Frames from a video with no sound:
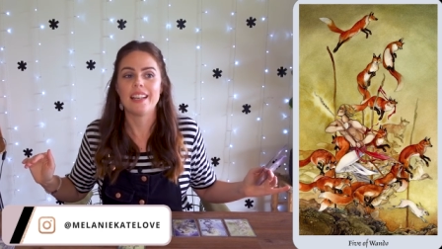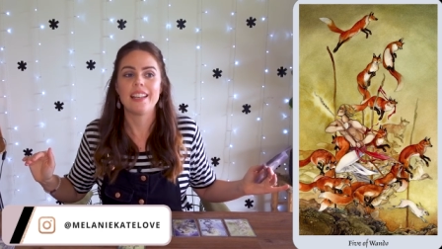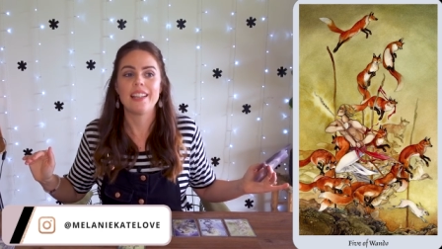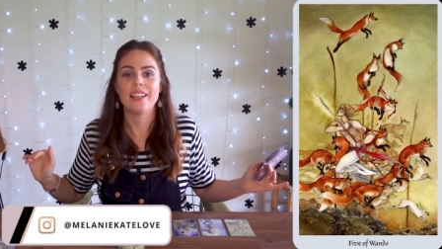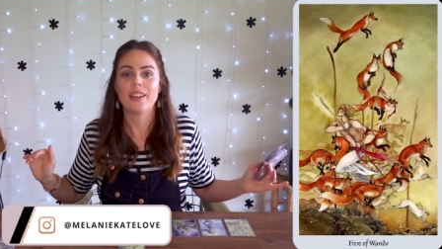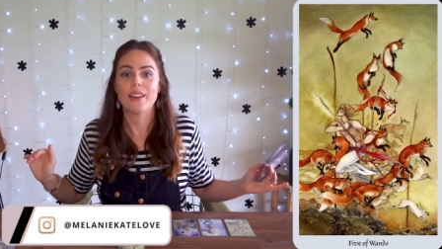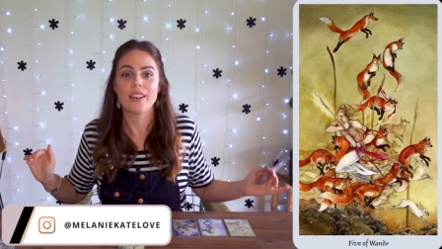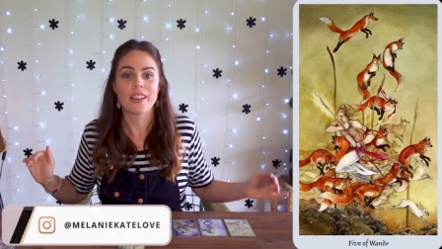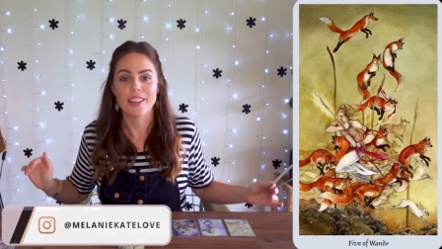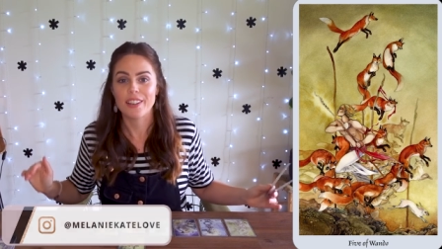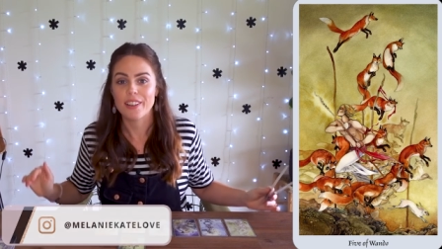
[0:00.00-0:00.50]
you
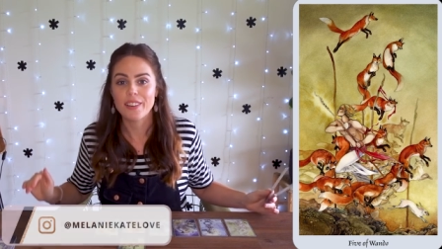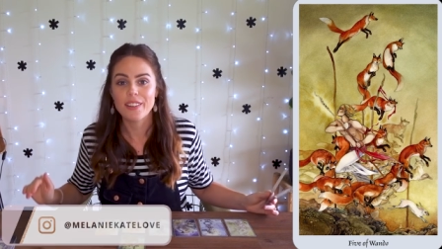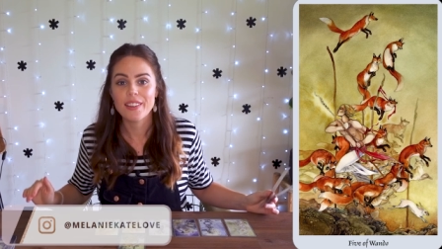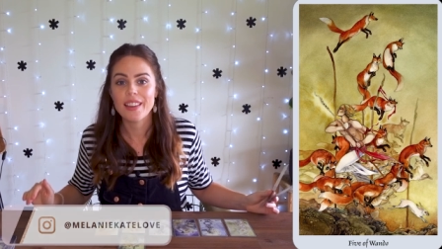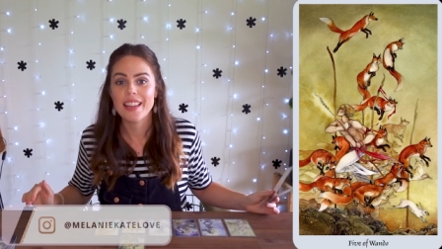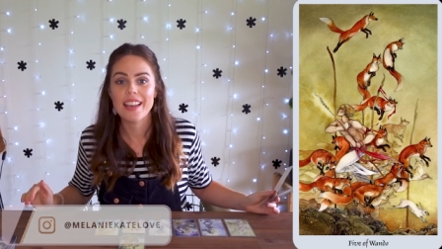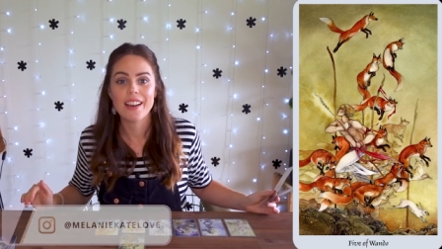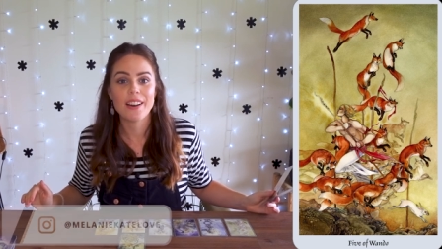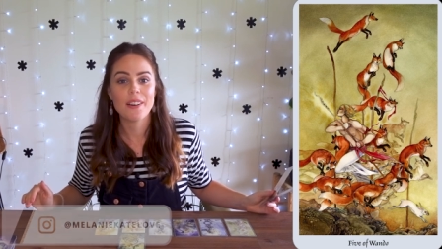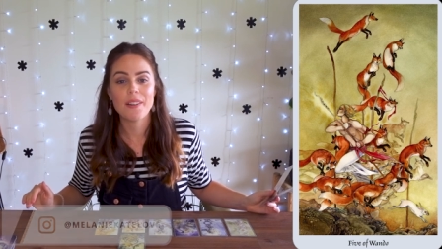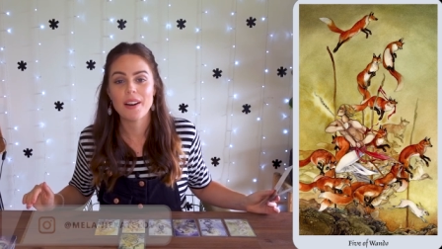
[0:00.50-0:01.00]
know, can
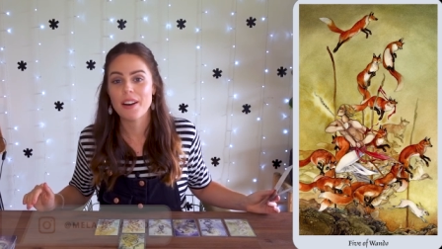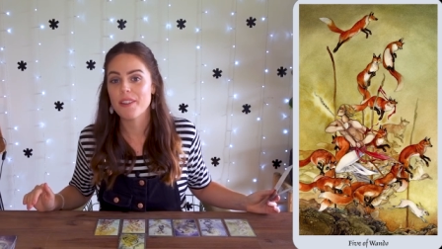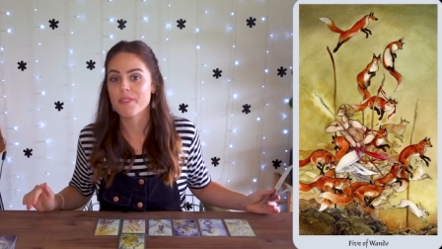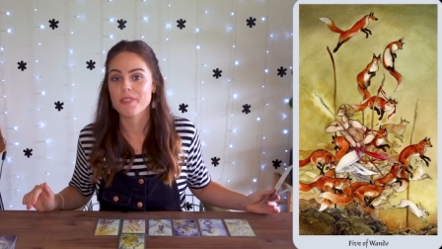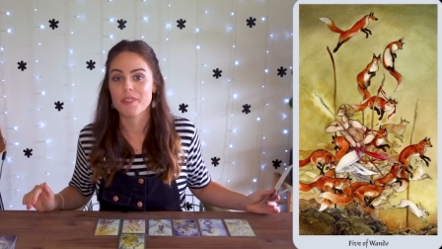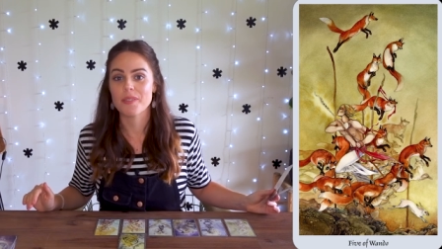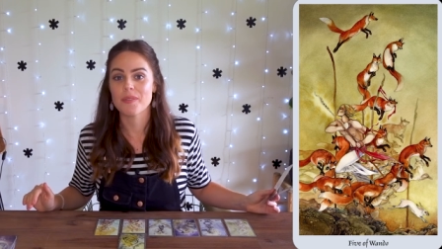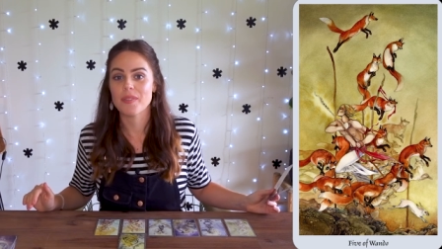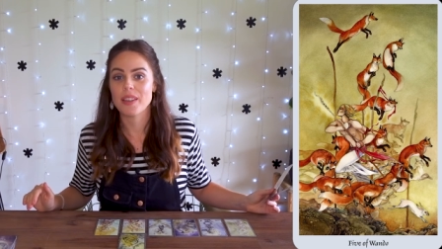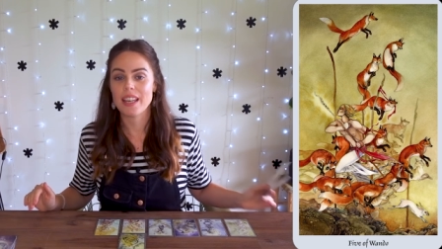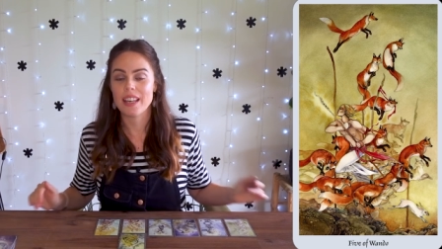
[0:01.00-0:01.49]
only go up
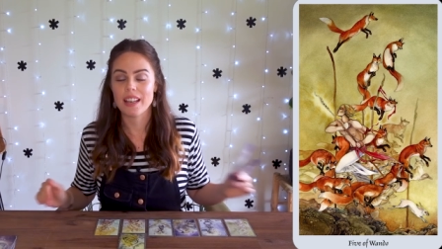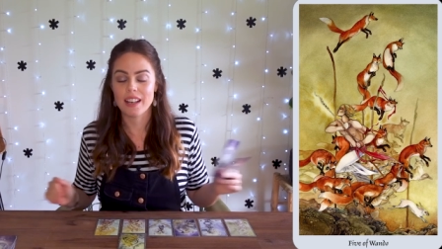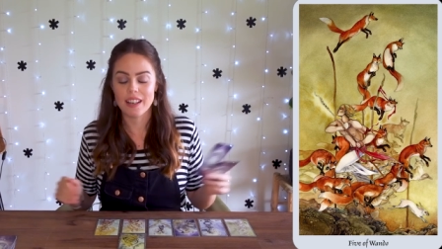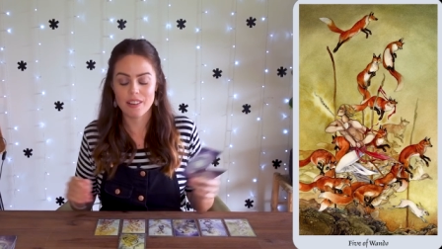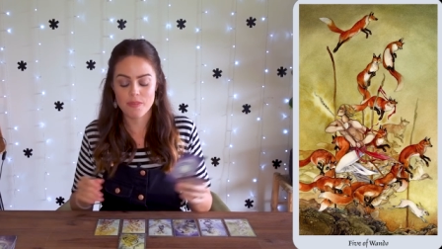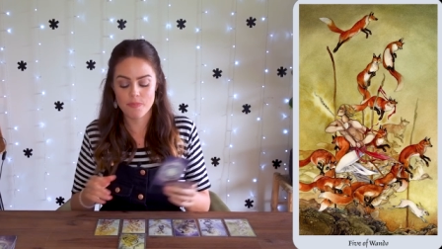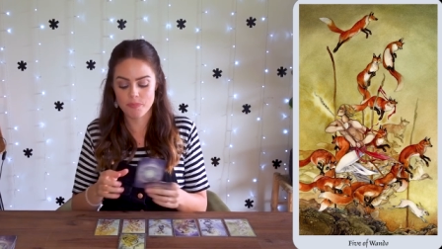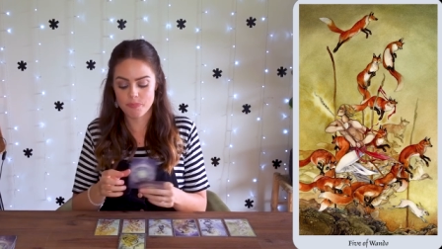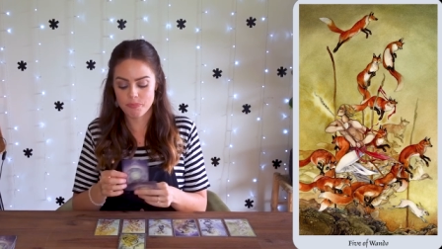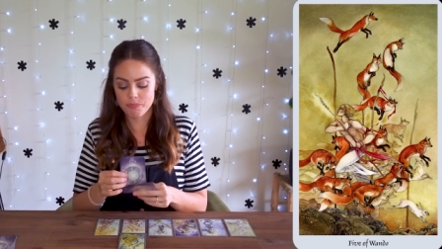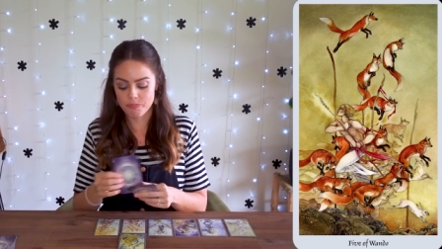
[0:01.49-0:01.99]
from
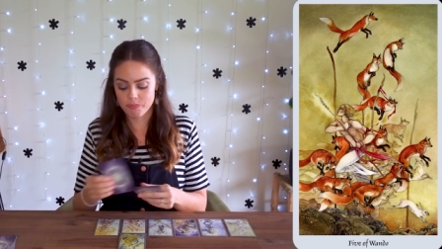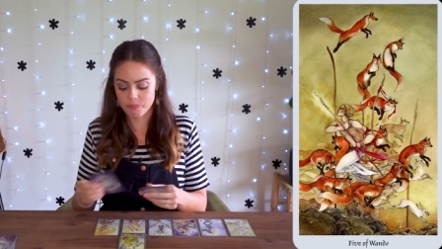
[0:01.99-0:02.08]
here.